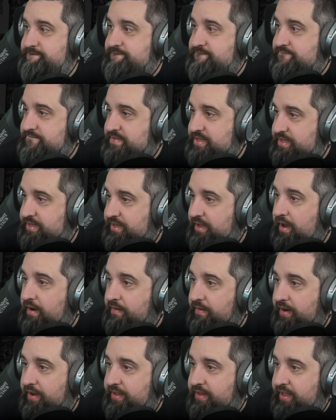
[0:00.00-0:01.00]
All
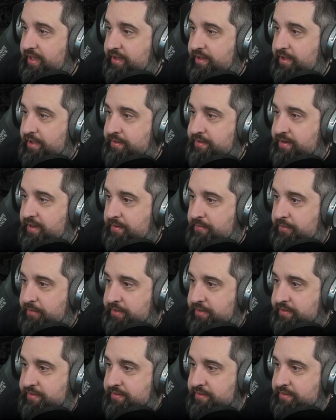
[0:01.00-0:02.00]
right, hang on. I want
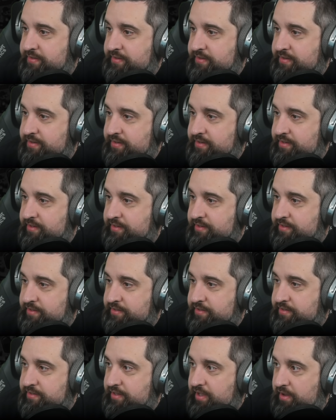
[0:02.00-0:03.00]
to
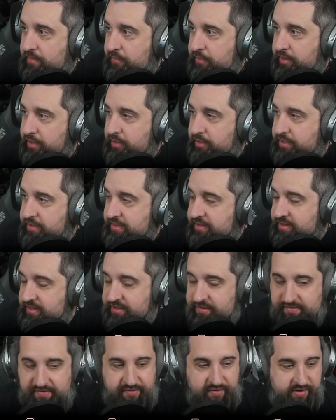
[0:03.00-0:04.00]
I want to look at the
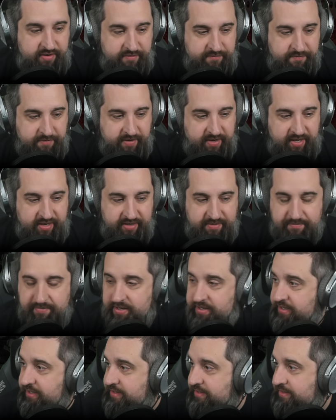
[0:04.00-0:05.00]
list so I don't forget
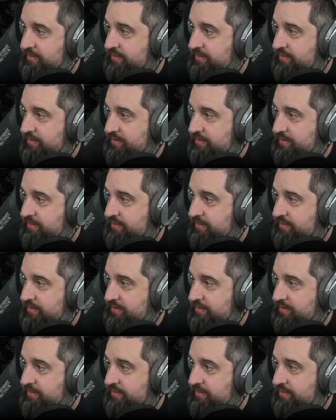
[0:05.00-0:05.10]
anybody.